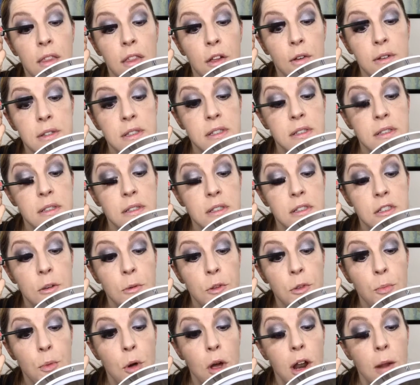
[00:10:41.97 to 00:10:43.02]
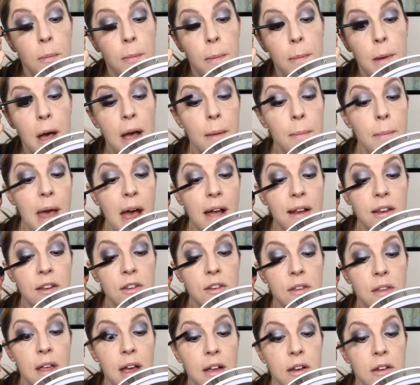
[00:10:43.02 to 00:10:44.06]
there's so much product packed
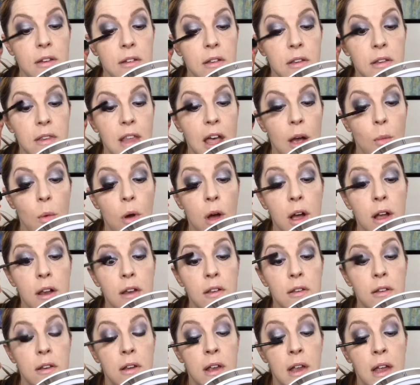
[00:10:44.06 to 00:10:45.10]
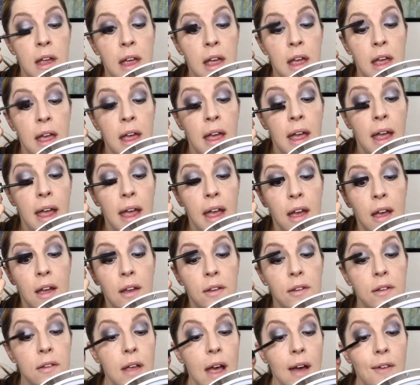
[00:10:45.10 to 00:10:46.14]
into that wand,
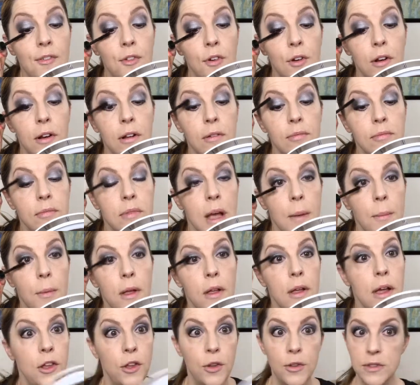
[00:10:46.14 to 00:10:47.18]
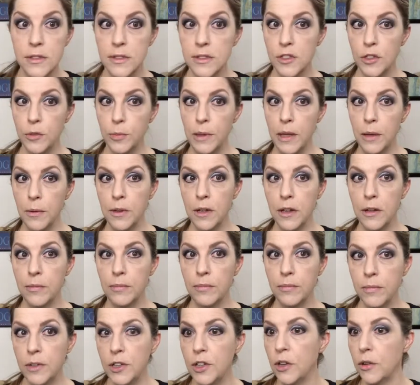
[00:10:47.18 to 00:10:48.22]
and after a couple of uses, you'll be able to,
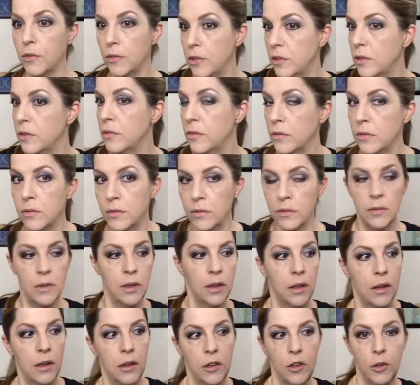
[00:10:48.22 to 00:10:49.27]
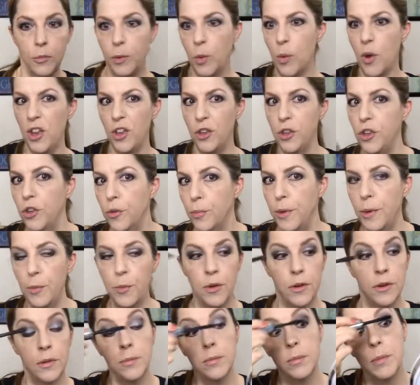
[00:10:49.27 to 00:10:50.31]
you know, you'll be
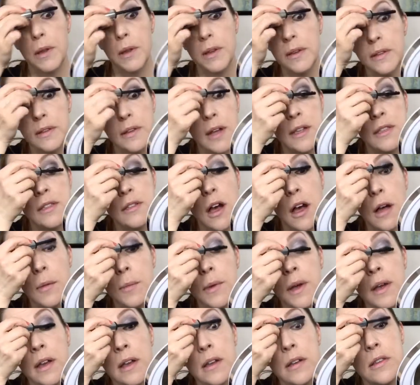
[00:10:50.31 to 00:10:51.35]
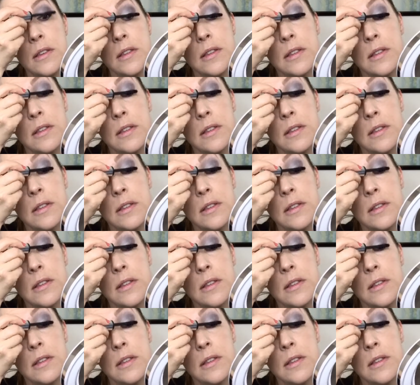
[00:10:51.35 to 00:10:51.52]
putting tons on, but